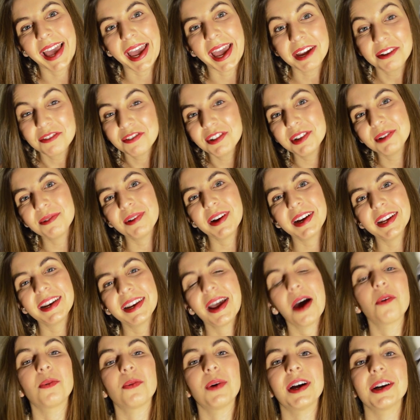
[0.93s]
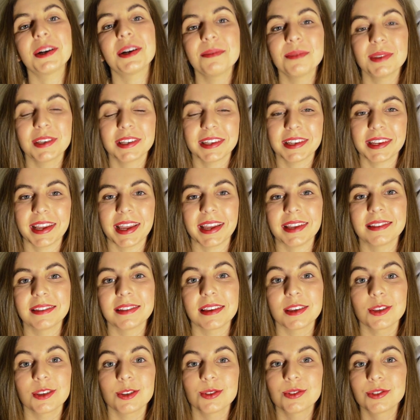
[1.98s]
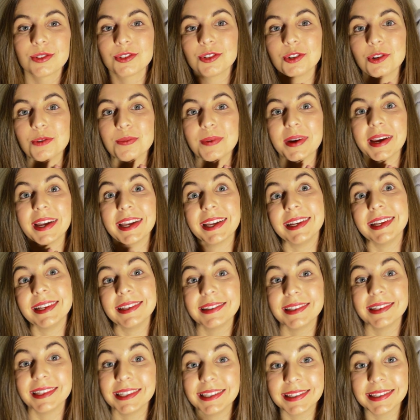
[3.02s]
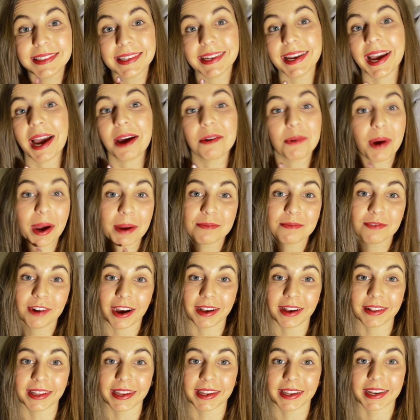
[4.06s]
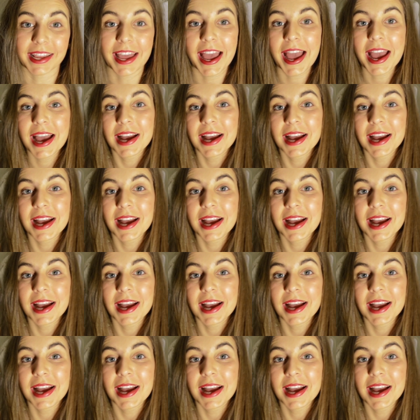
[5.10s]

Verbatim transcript: Hey everyone, welcome to today's super easy DIY bralette.